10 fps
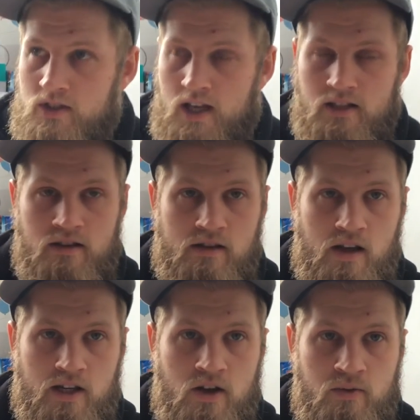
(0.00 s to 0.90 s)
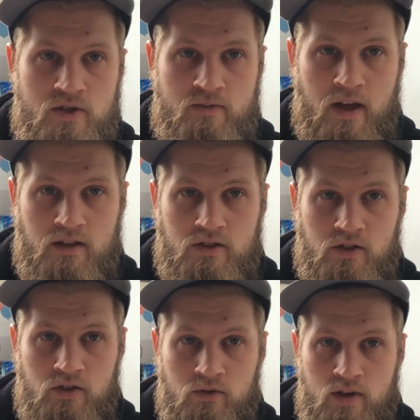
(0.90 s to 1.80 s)
you said 39 was spent
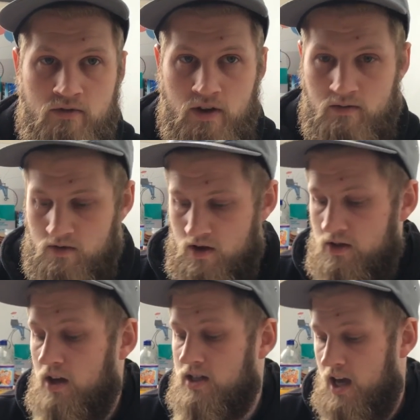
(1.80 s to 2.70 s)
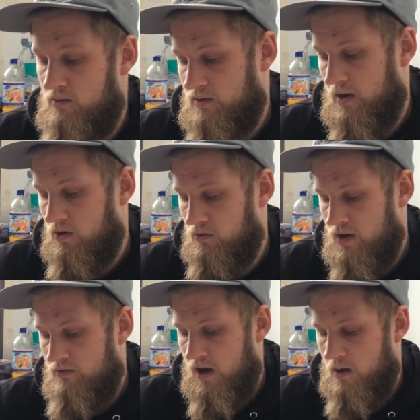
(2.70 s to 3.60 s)
on 38. refurb. 38 was spent on the
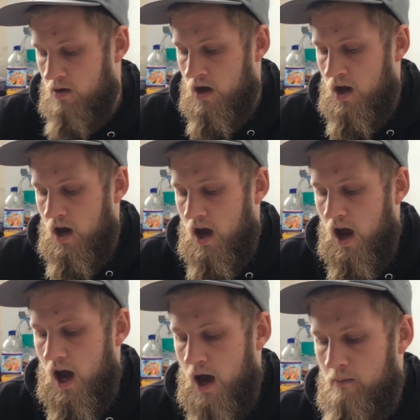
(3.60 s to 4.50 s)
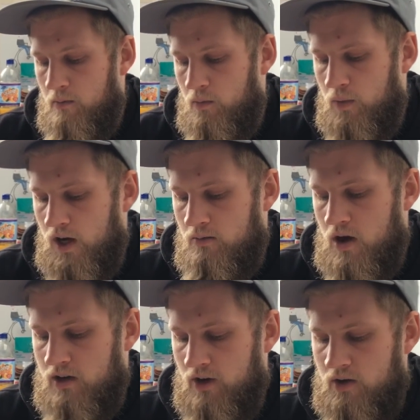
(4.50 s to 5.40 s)
refurb. Yes. Um, we had a
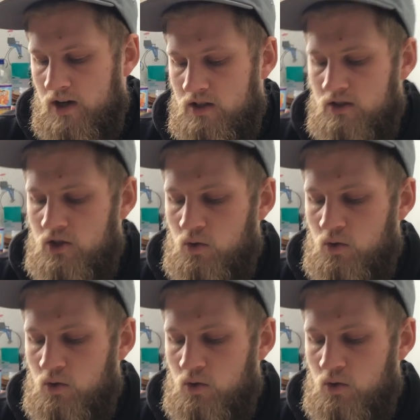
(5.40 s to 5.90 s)
market valuation of